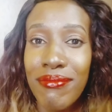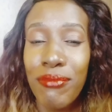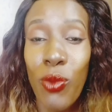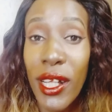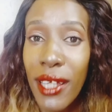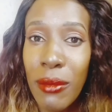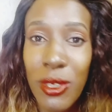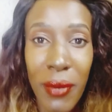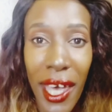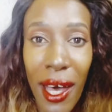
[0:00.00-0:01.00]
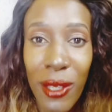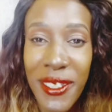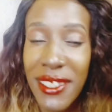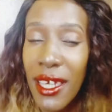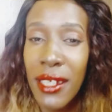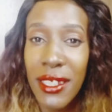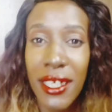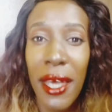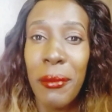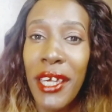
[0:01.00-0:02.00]
Welcome to my house.
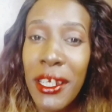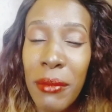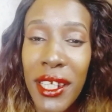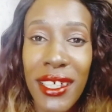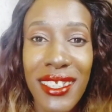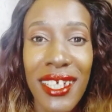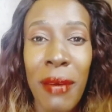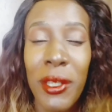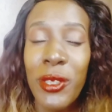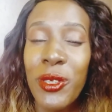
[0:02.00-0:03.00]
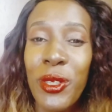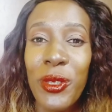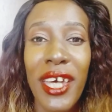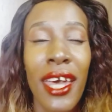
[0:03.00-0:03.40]
Anytime, any minute, I'm a good cook.